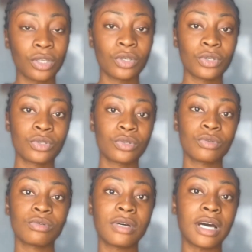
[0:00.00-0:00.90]

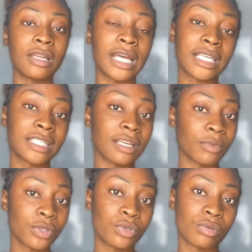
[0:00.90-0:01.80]
So like I said, I'm
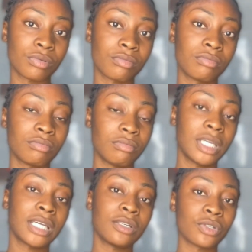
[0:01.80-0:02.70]
going to make
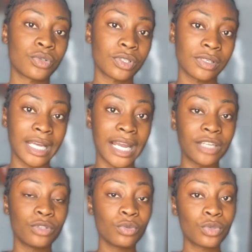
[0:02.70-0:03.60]
an illustration like I
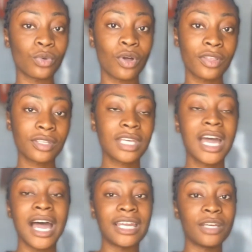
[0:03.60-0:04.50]
do to others,
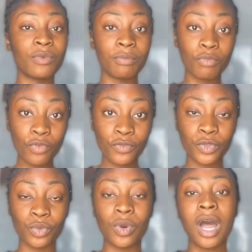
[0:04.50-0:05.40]
and then we move
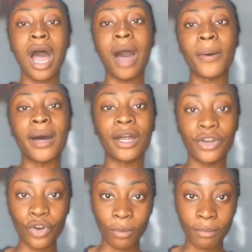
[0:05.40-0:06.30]
to our
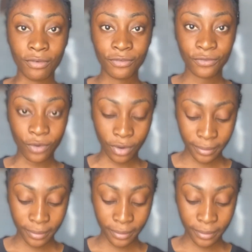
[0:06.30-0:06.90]
number 4.